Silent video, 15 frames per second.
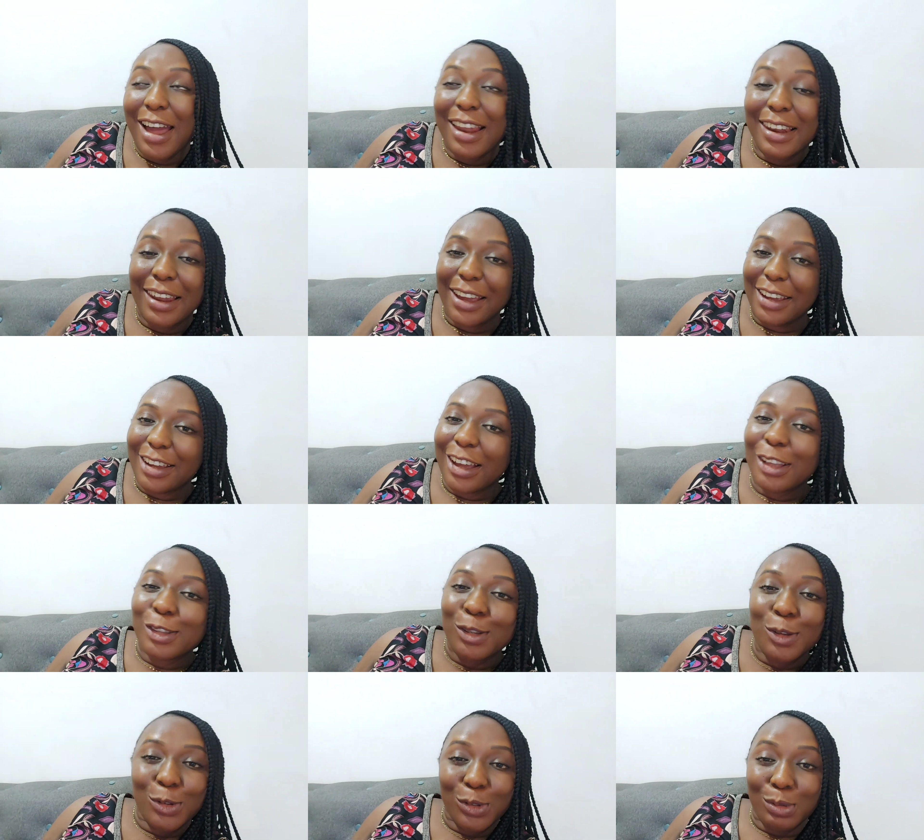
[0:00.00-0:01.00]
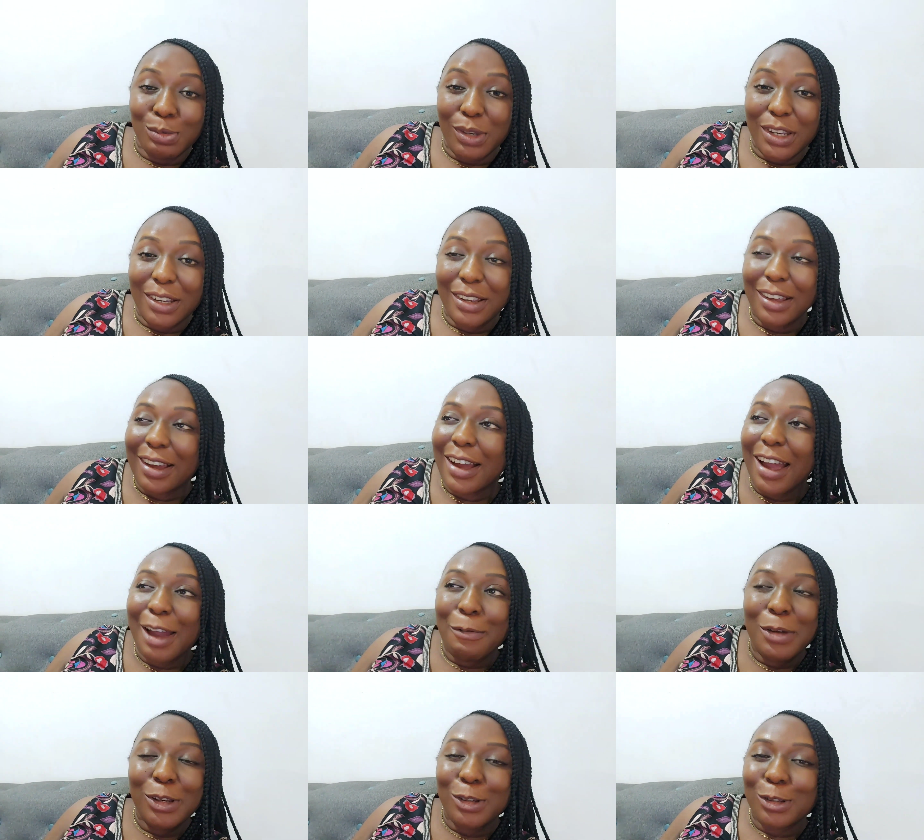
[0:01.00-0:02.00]
Like, excuse me,
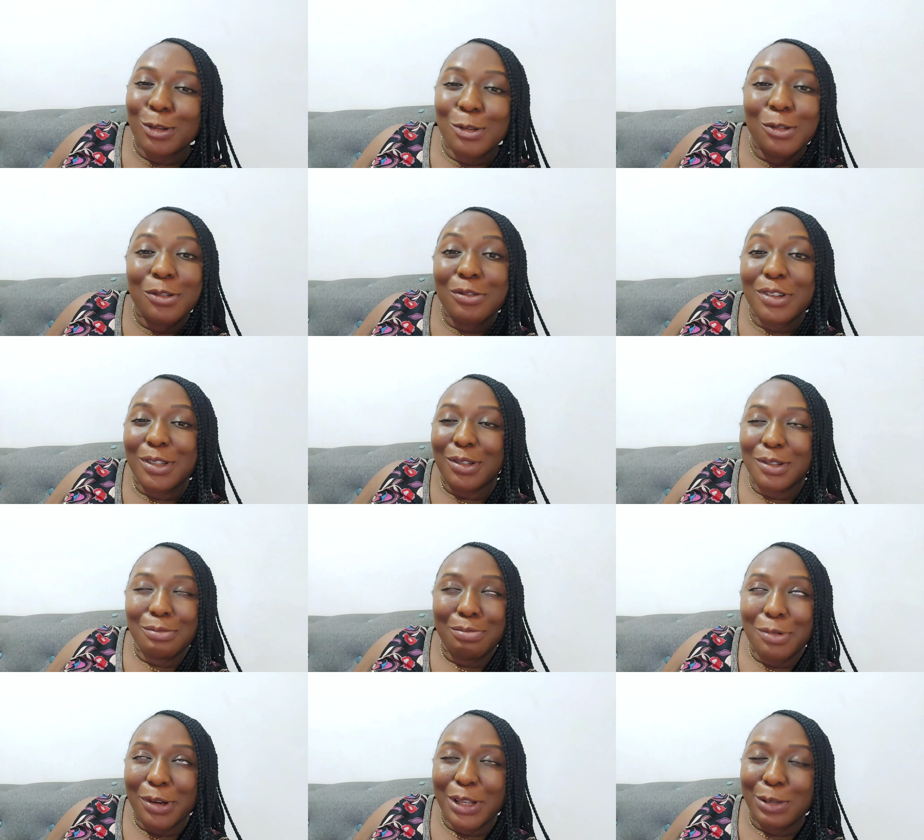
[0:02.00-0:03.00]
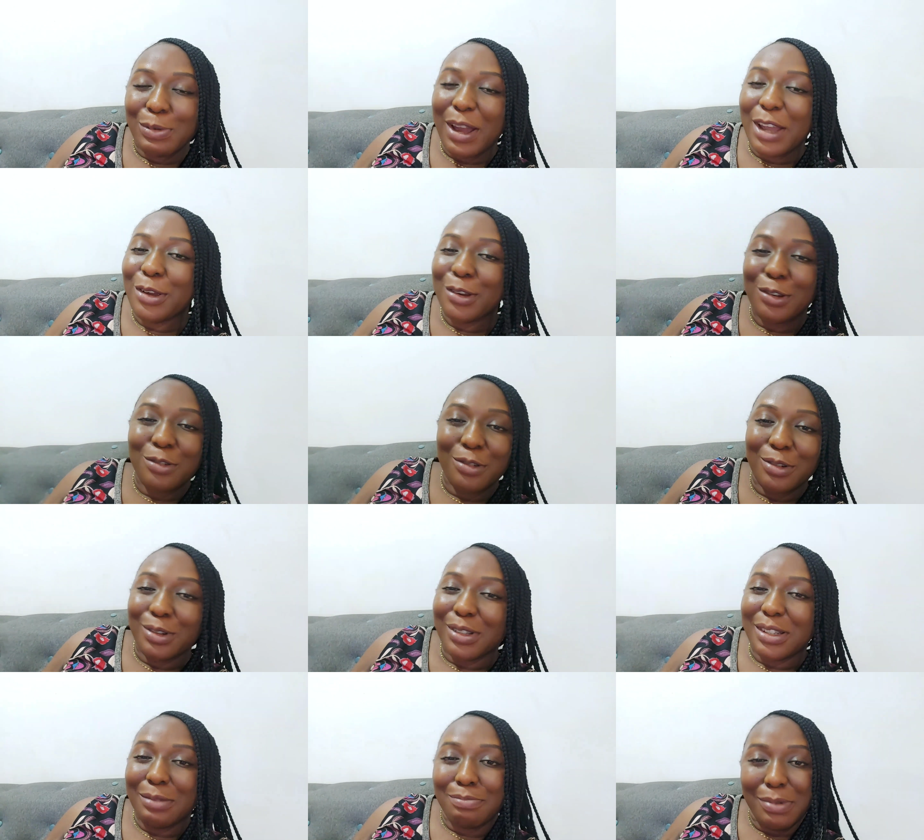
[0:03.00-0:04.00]
can we just go straight to the point? Why are you
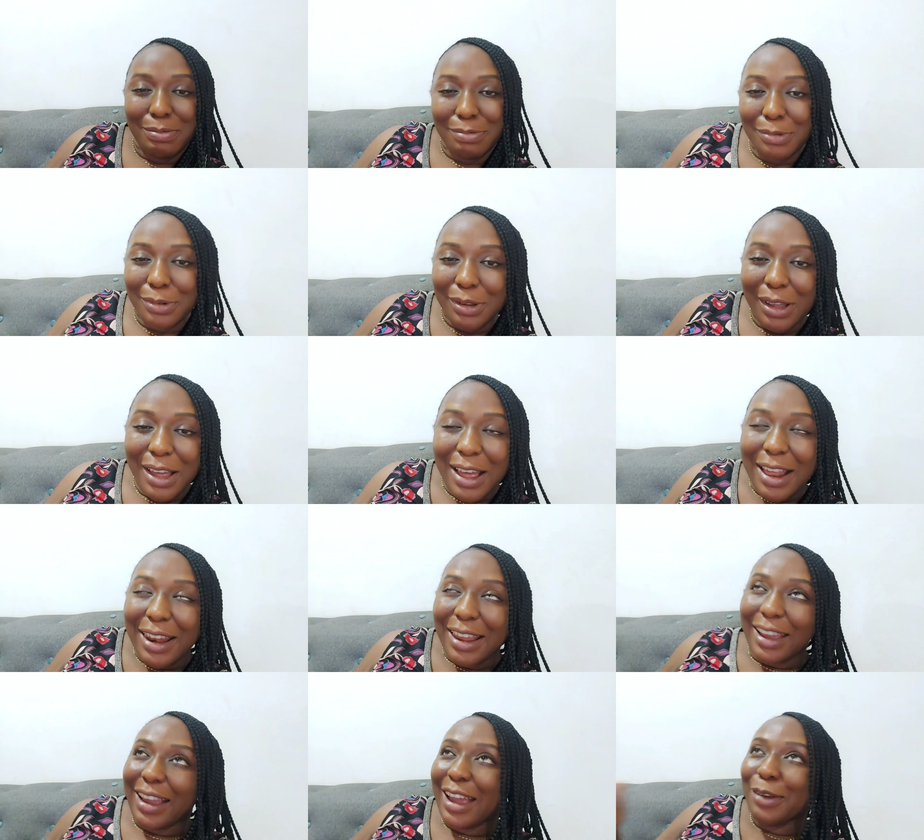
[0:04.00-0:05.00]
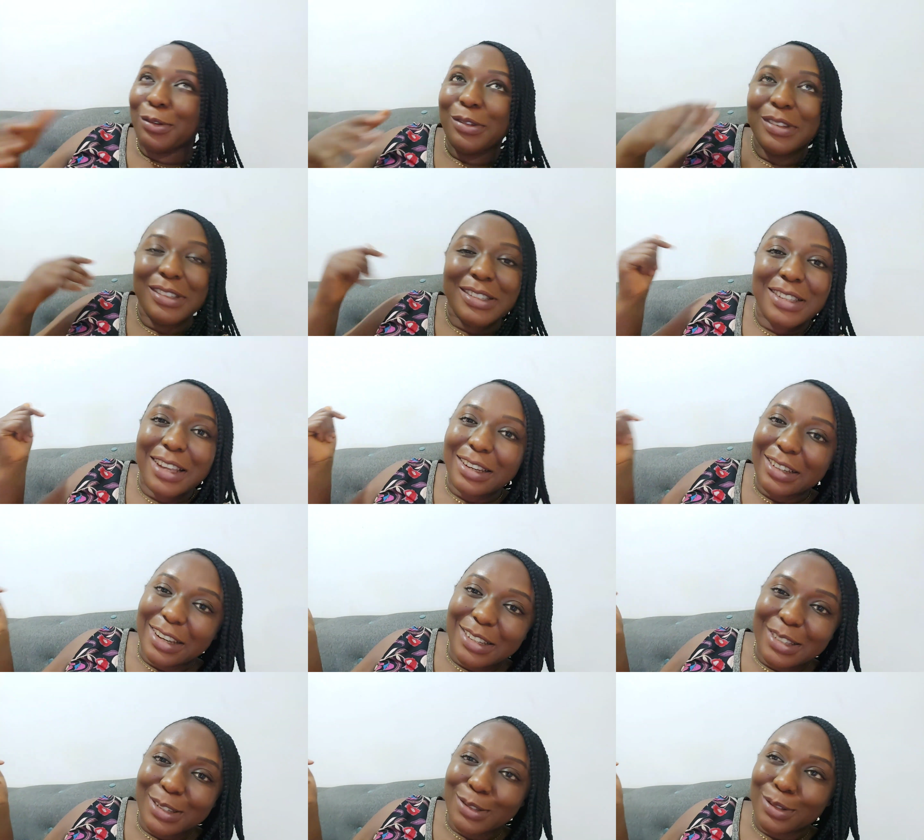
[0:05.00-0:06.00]
introducing people? Like, I don't understand the
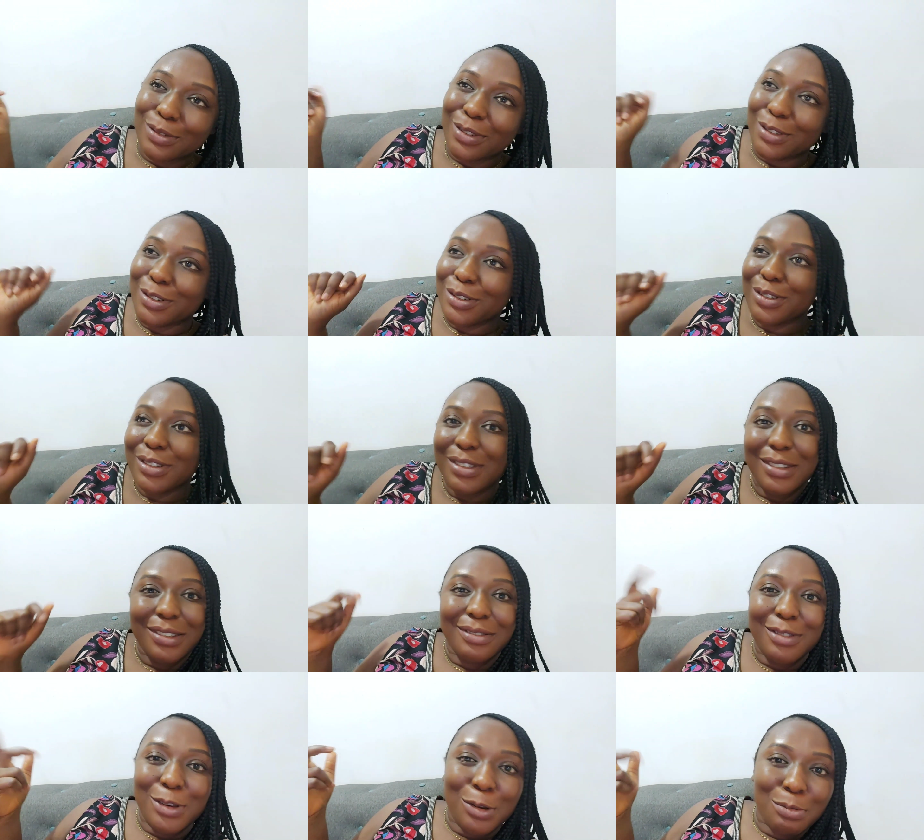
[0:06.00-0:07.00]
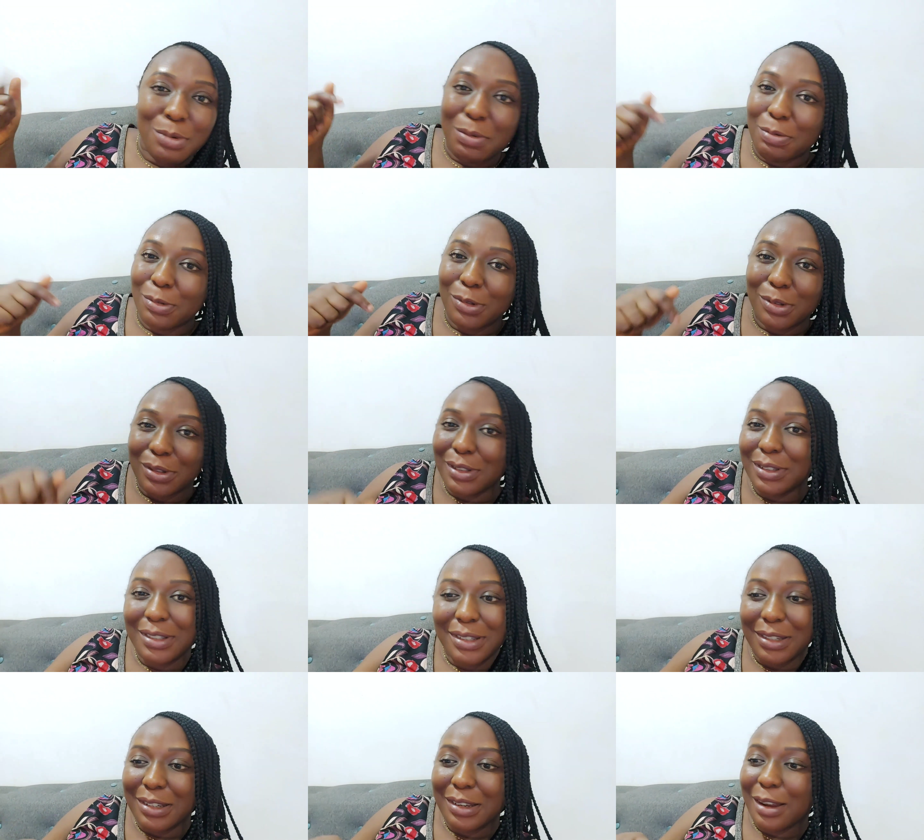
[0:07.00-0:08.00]
essence of introducing new people to the
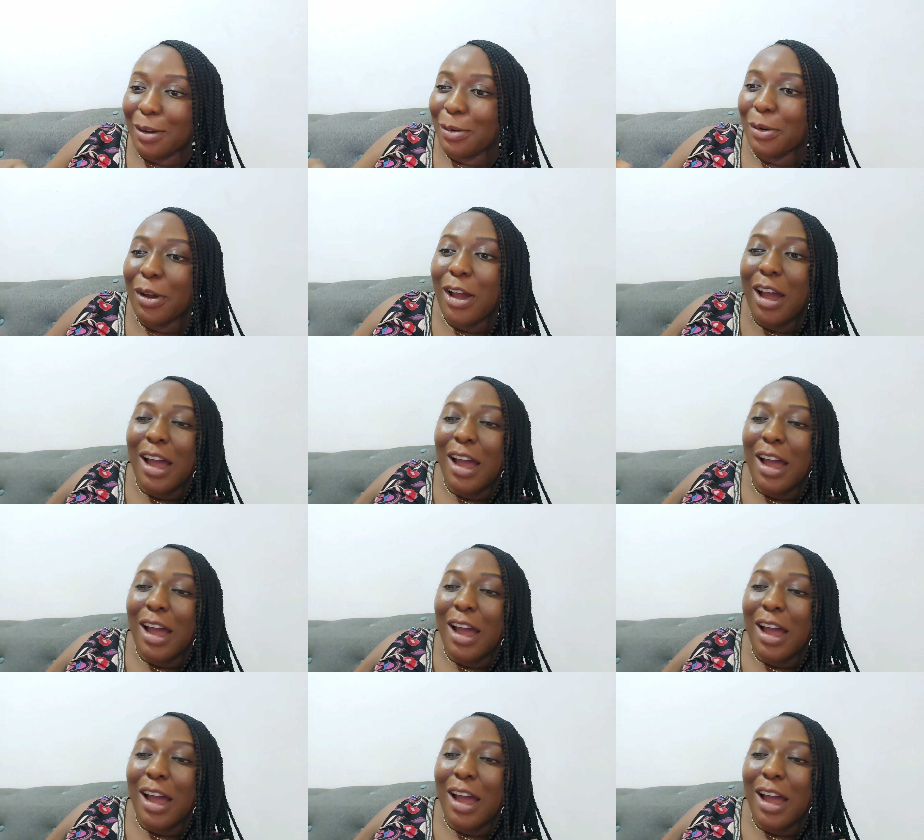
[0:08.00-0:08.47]
scene now.